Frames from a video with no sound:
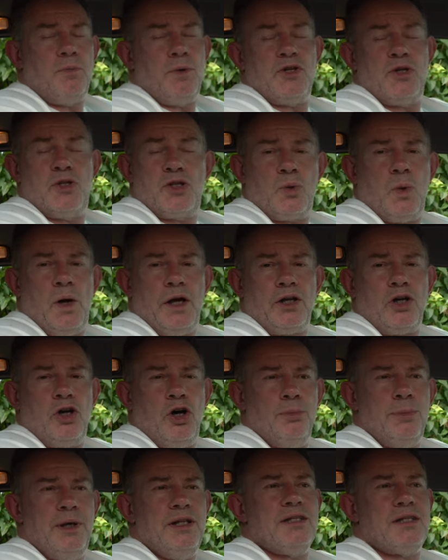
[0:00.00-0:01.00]
which is quite
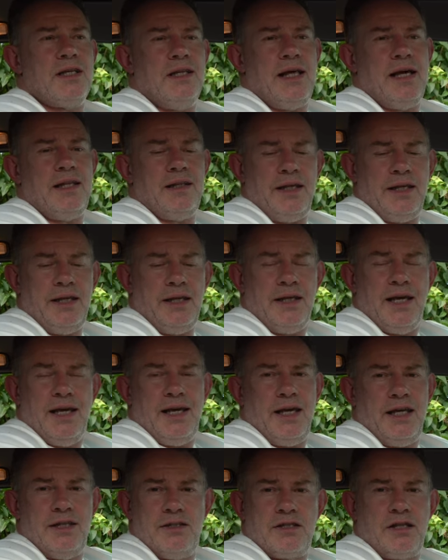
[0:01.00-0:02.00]
common to let the
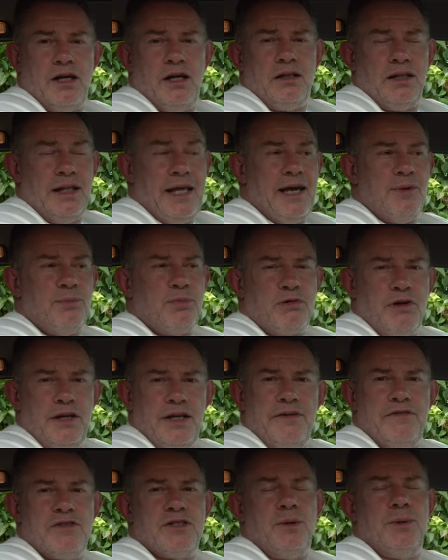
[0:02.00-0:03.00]
internal air
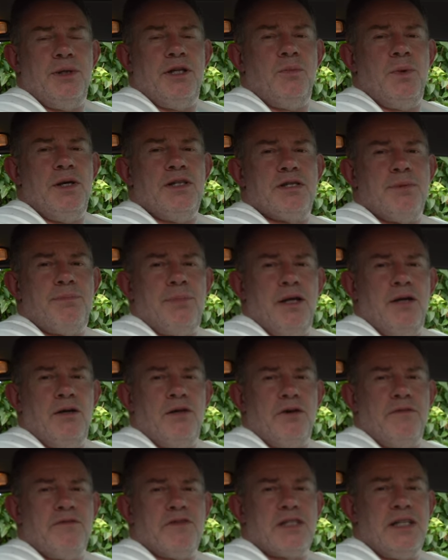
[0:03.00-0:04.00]
breathe so in the winter
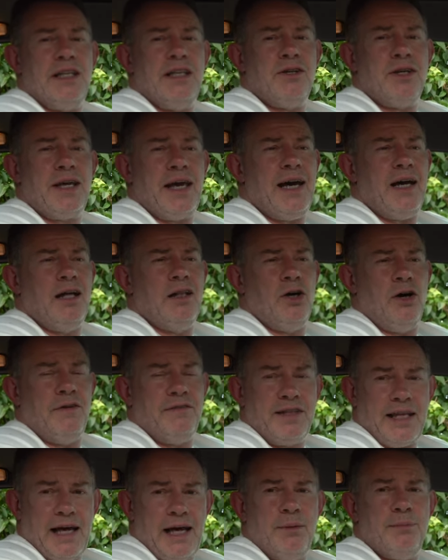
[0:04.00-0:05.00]
period obviously you get a lot
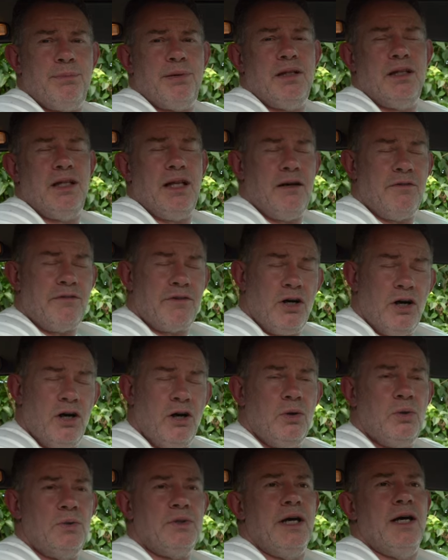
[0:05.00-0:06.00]
of damp and a lot of
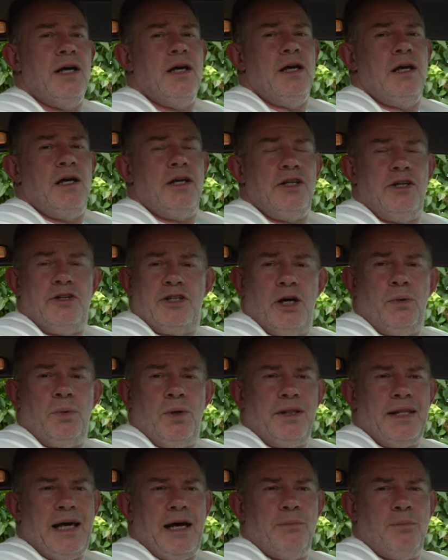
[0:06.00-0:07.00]
cold you don't
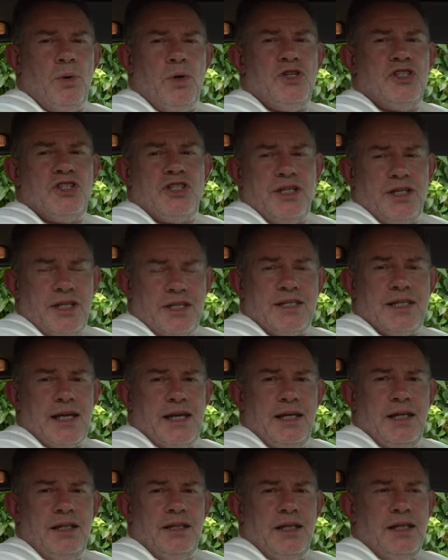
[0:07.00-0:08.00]
want that moisture to
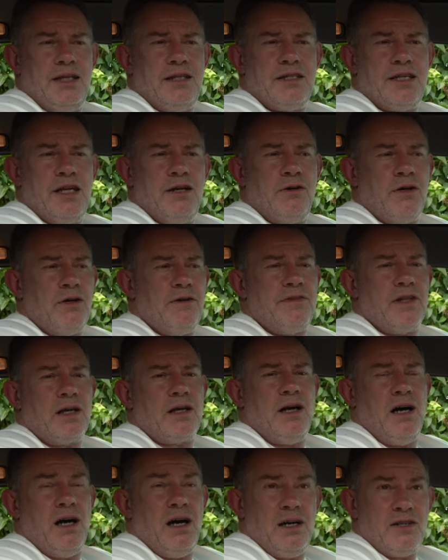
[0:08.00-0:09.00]
stay in the interior of the
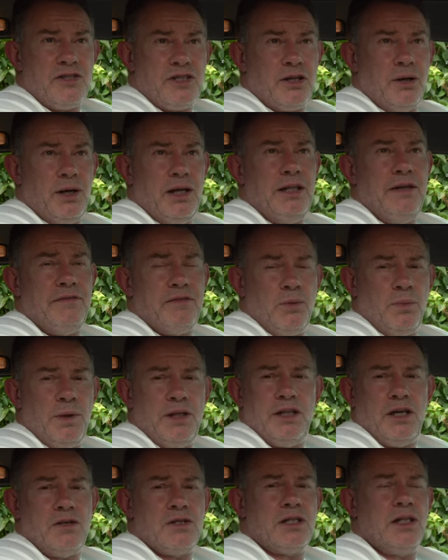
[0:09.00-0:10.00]
car so I leave the
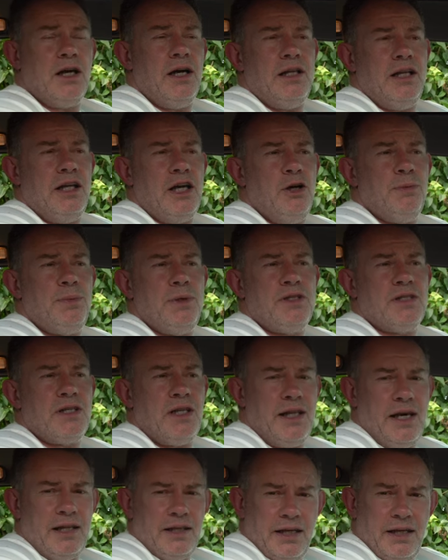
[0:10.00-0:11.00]
window slightly open to
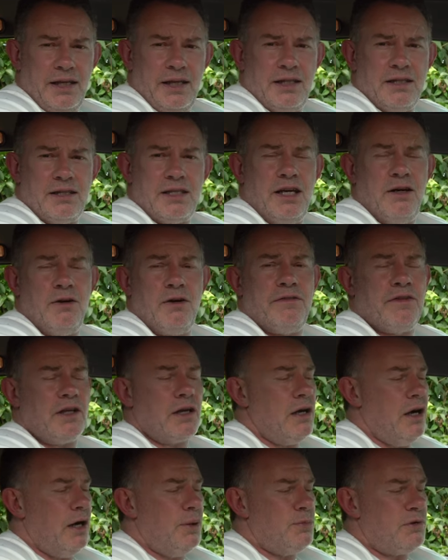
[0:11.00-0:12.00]
let the interior of the
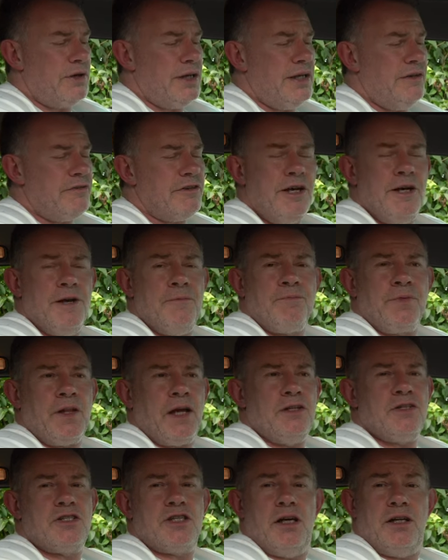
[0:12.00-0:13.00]
car breathe
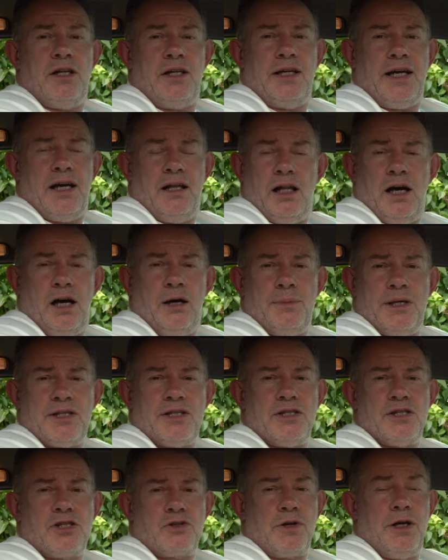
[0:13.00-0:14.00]
and so that the alarm
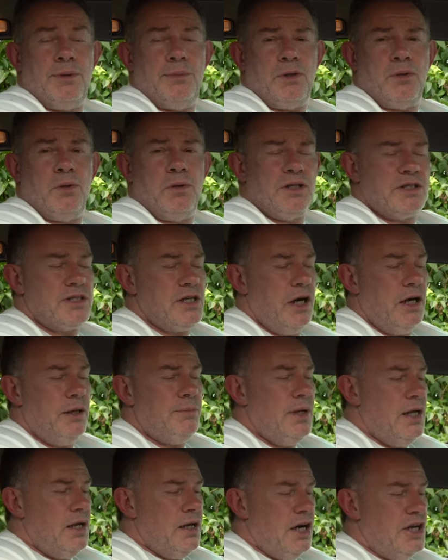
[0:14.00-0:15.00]
isn't screaming all the
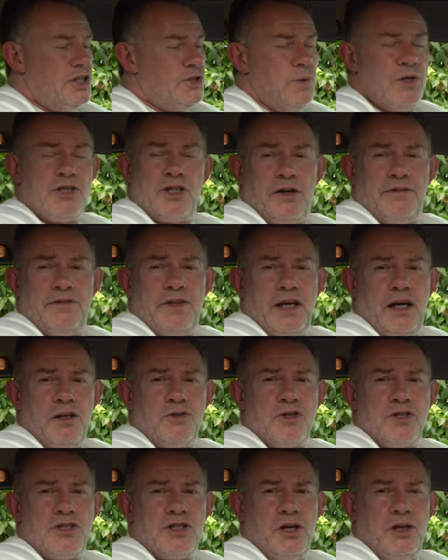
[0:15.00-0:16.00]
time I switch off the
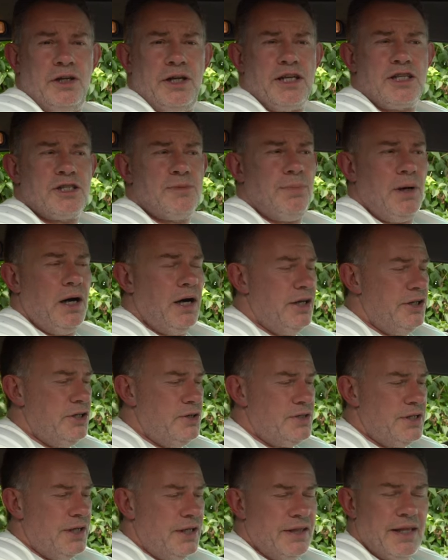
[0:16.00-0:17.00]
ultrasonics by
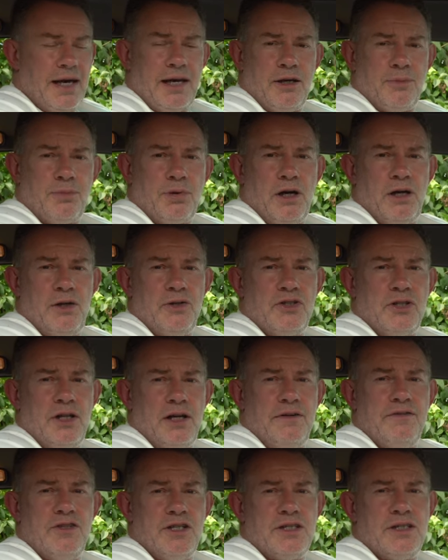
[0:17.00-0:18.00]
using that approach that
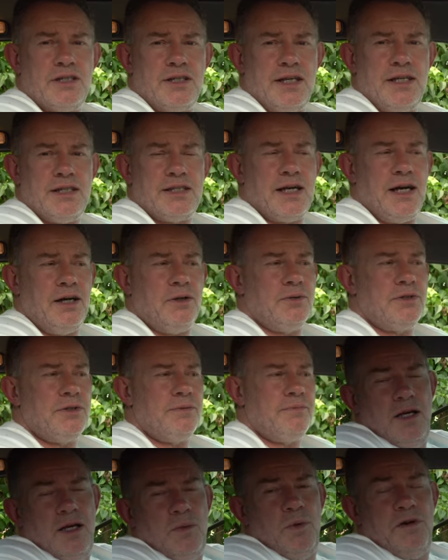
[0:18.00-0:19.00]
I've just detailed.
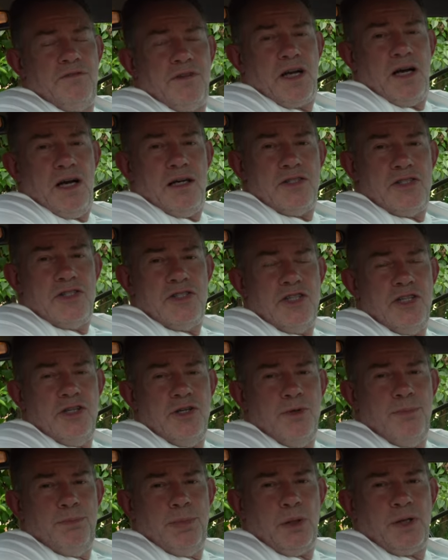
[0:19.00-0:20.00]
With regard
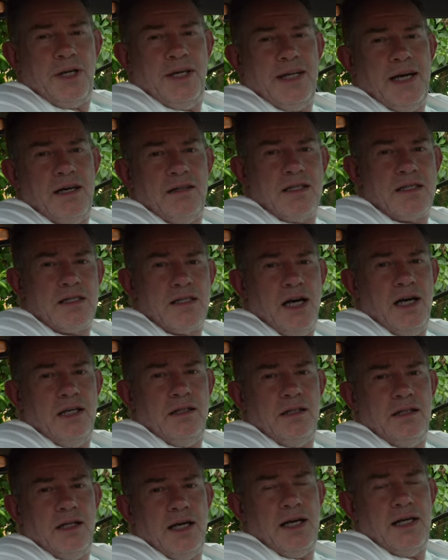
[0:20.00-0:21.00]
to blocking out the
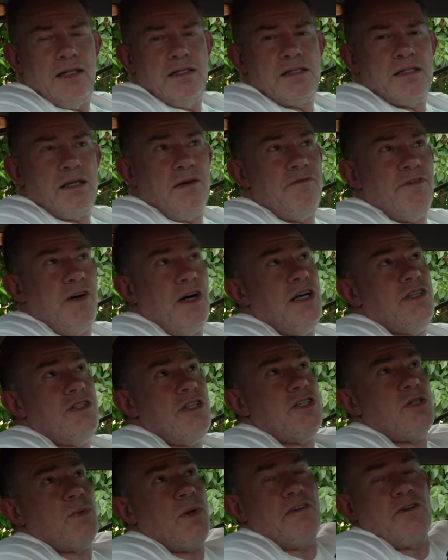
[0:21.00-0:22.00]
sun and sun
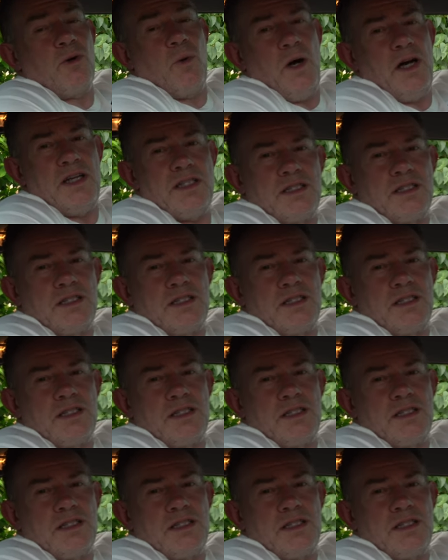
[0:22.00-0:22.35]
visors. You have quite